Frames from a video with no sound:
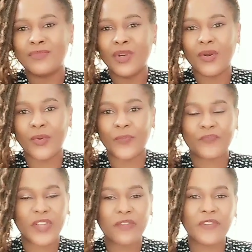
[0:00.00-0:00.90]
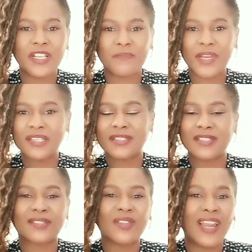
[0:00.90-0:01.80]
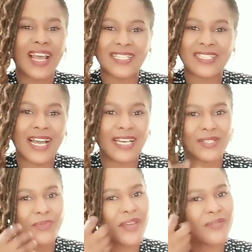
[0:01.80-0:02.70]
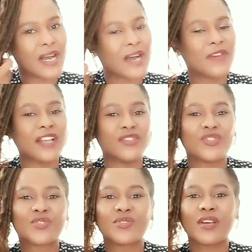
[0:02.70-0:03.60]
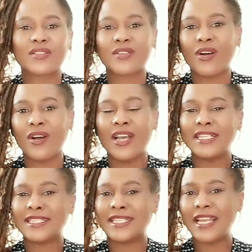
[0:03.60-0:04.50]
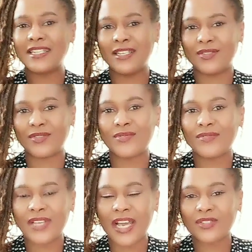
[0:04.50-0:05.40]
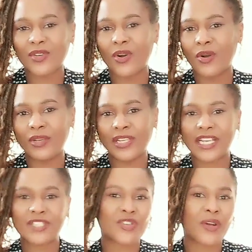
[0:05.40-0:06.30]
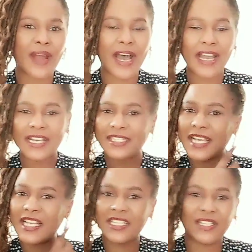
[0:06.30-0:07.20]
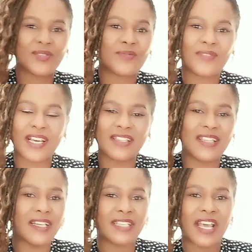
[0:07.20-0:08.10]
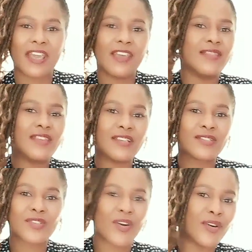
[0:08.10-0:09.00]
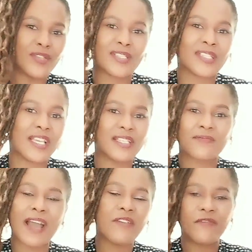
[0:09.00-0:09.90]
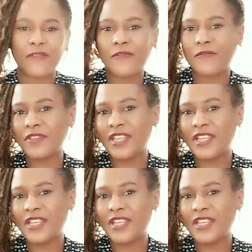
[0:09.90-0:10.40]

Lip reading: No, in Philippines it's not like that, where you have an instructor telling a student or a lecturer telling a student that in this course since 5